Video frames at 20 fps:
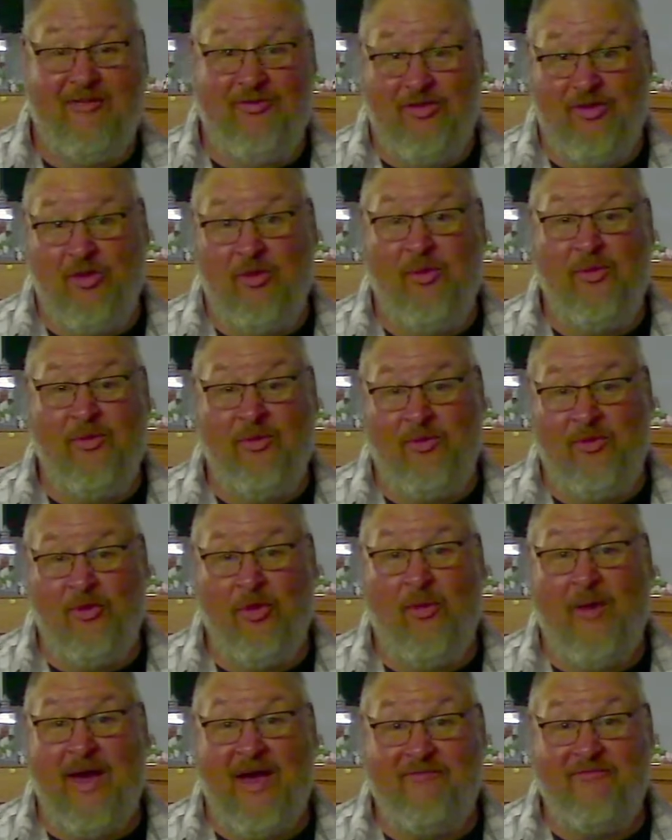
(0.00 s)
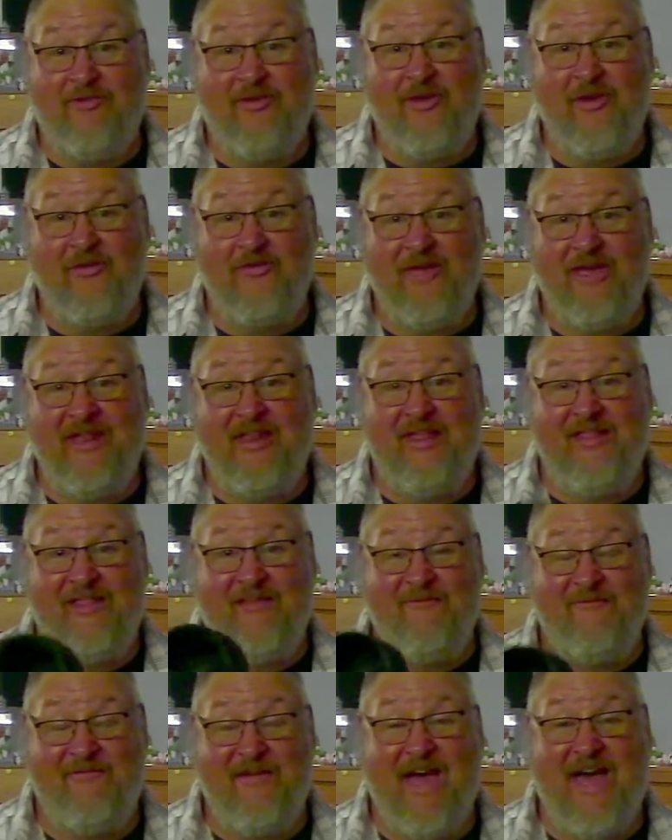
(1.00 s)
you'll have to go get
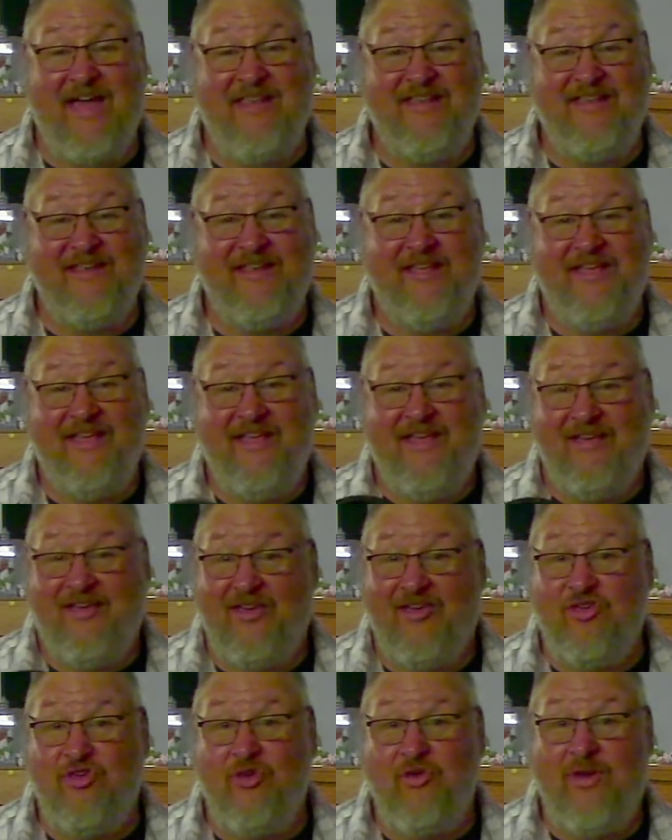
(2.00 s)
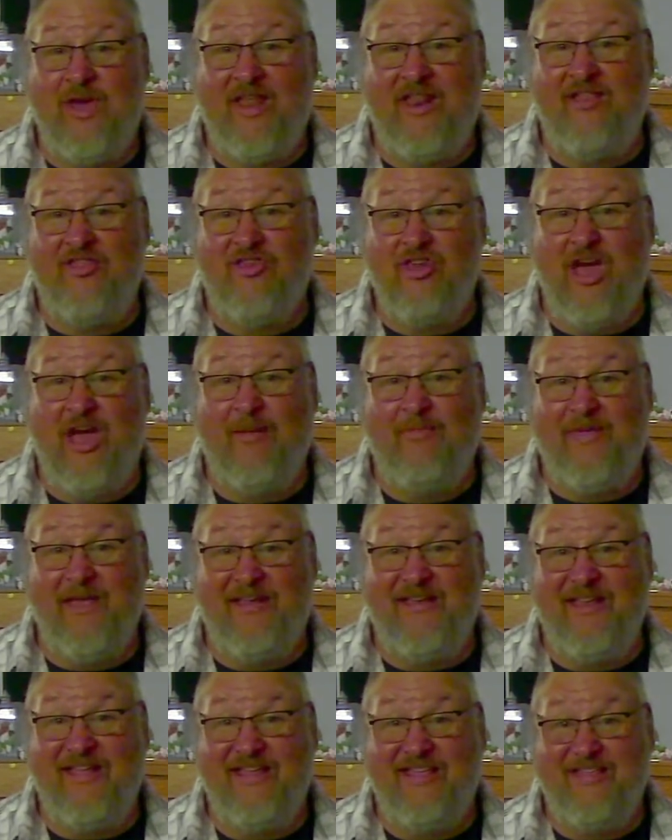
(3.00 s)
it and find it because you got a job that
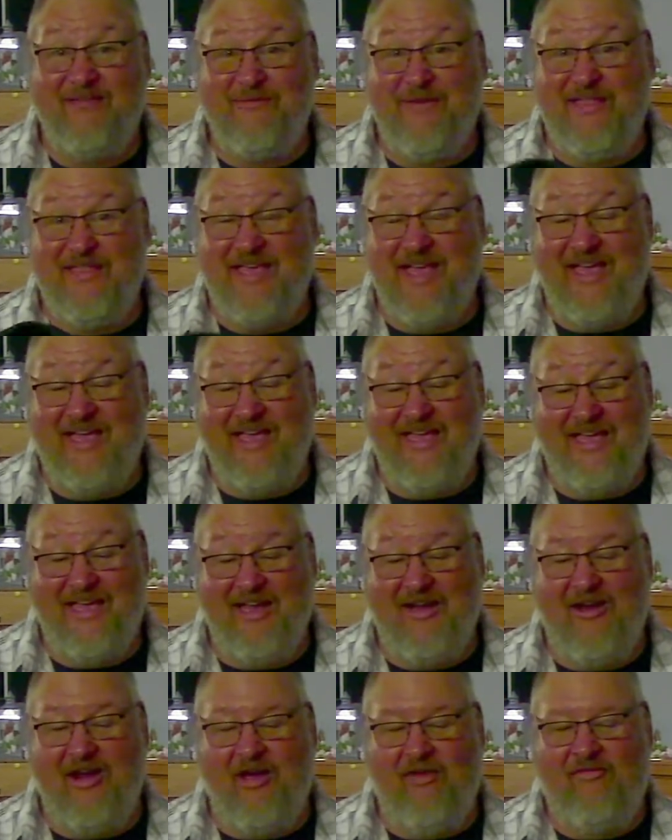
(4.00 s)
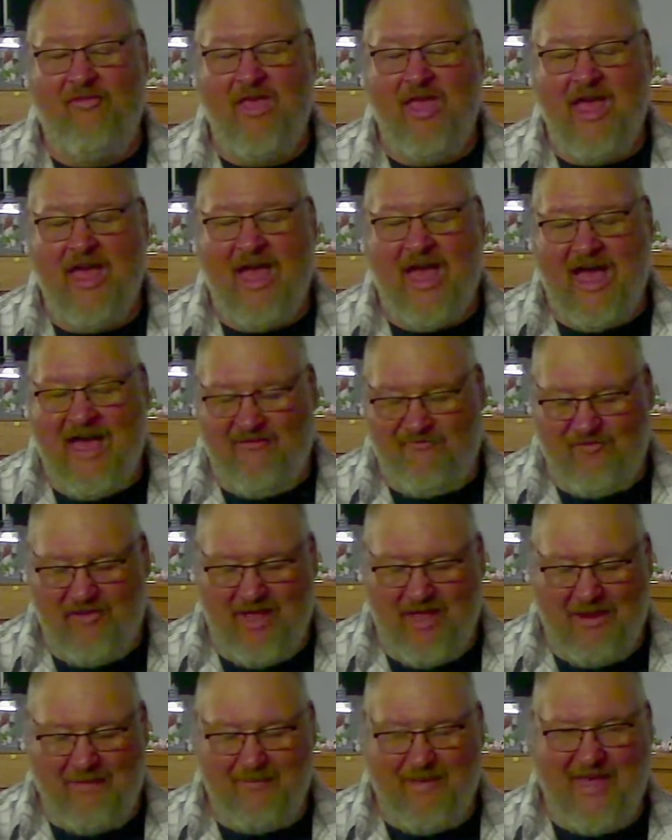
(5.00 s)
needs to be taken care of. I
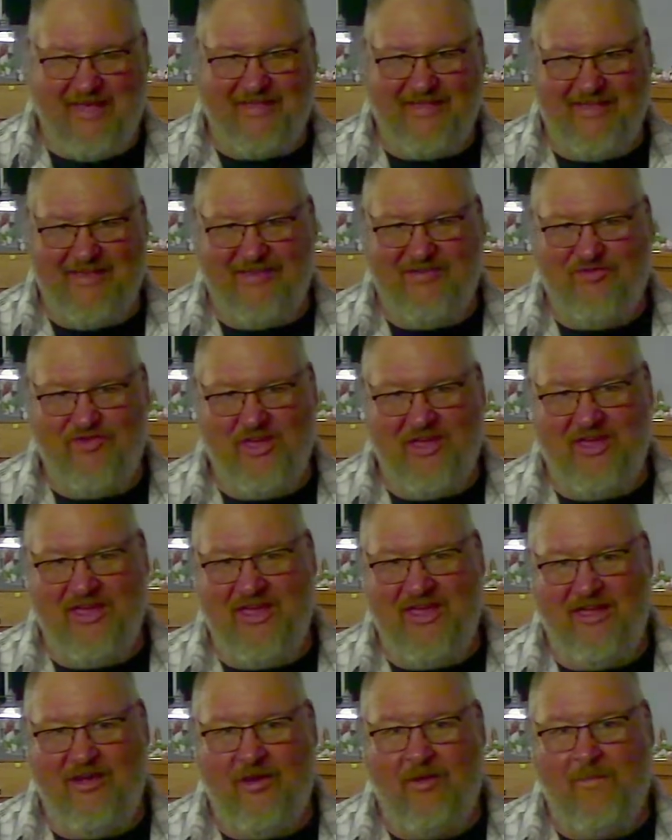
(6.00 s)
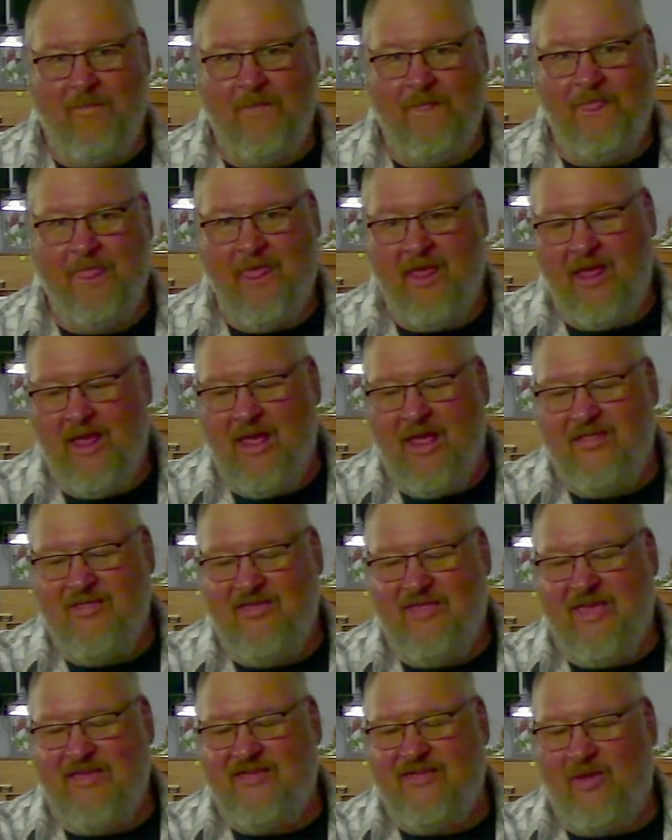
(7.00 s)
thought about this thing here.
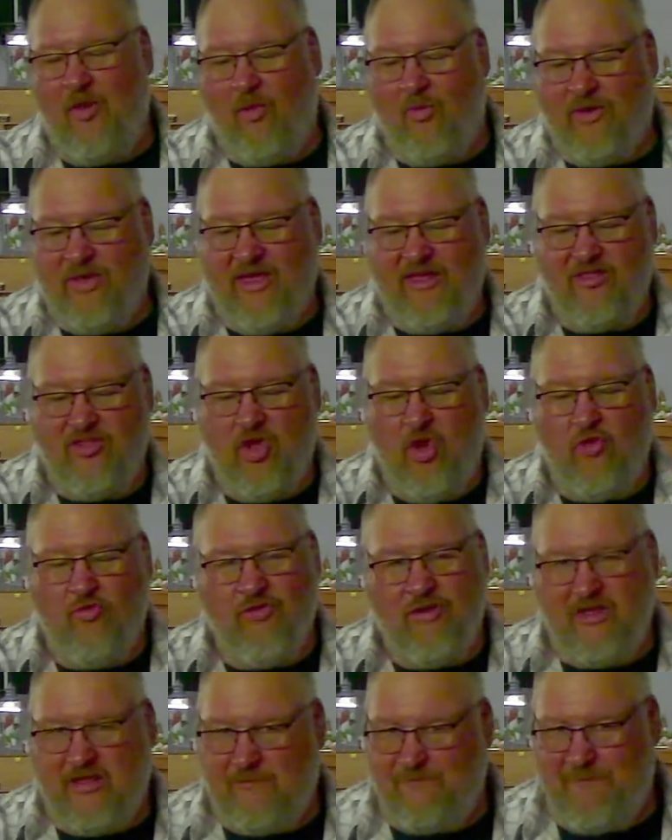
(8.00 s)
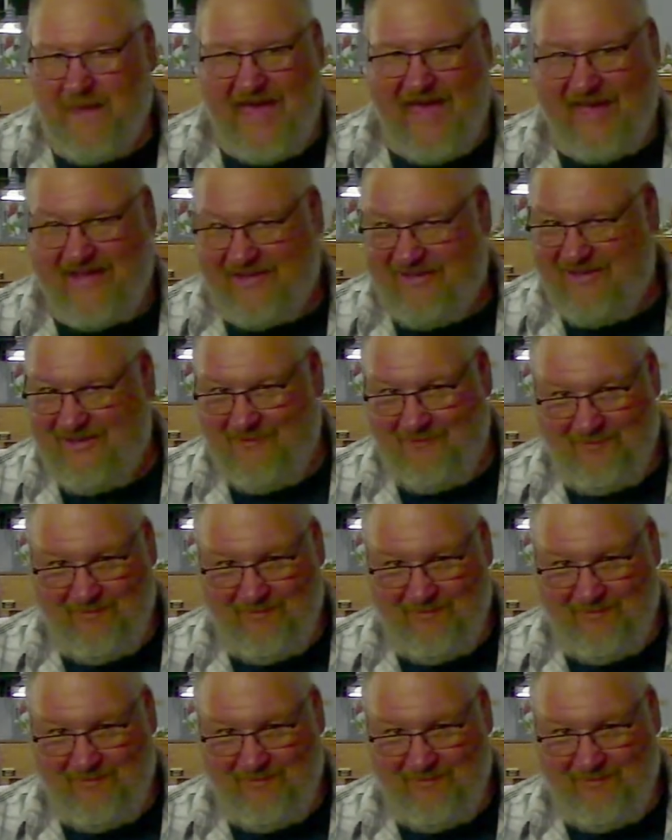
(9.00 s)
This don't get no respect.